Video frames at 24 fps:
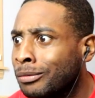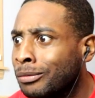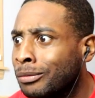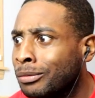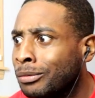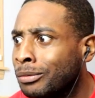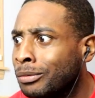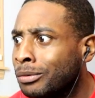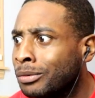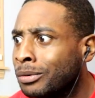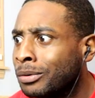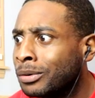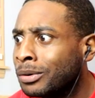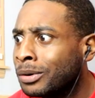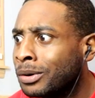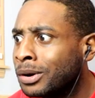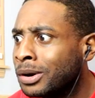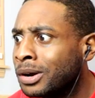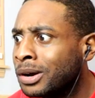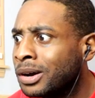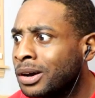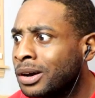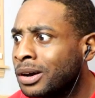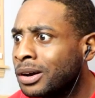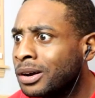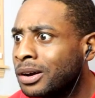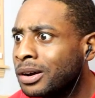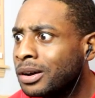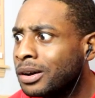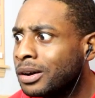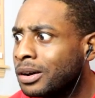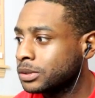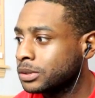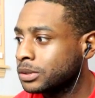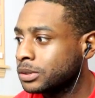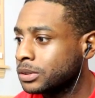
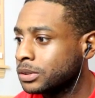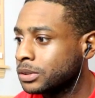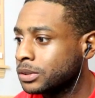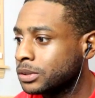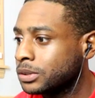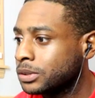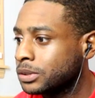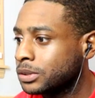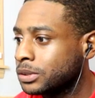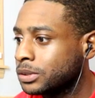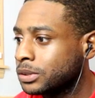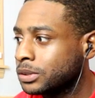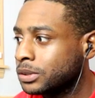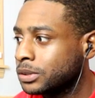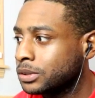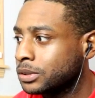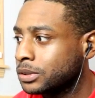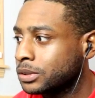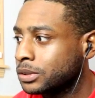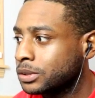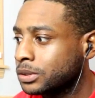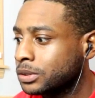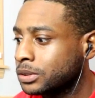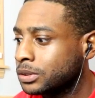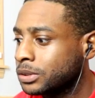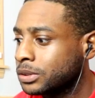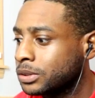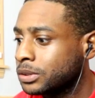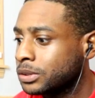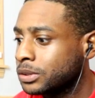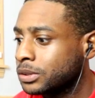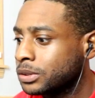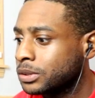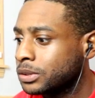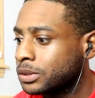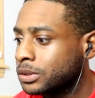
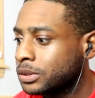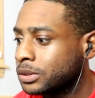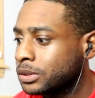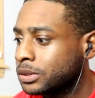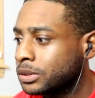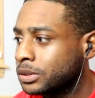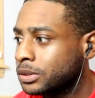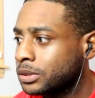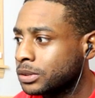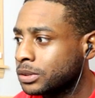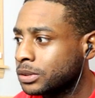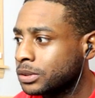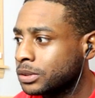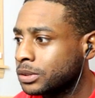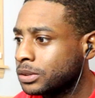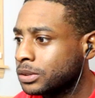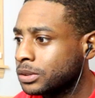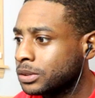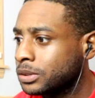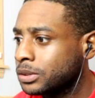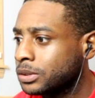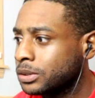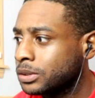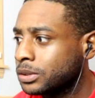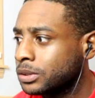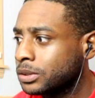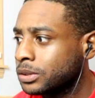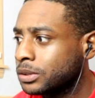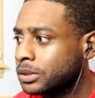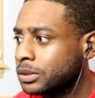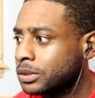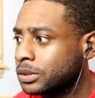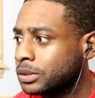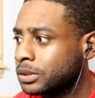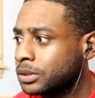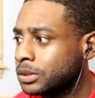
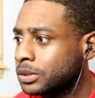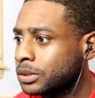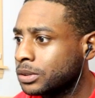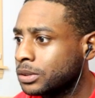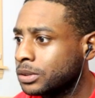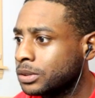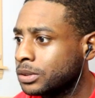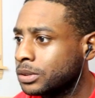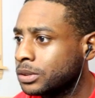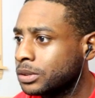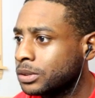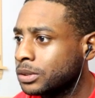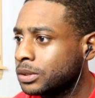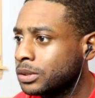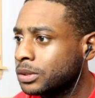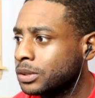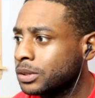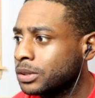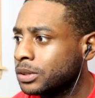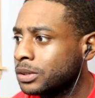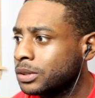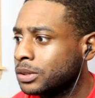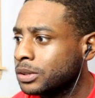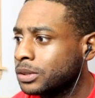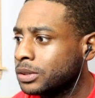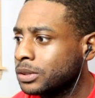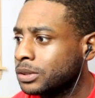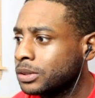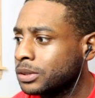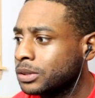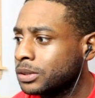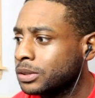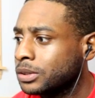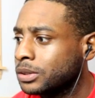Nothing is said.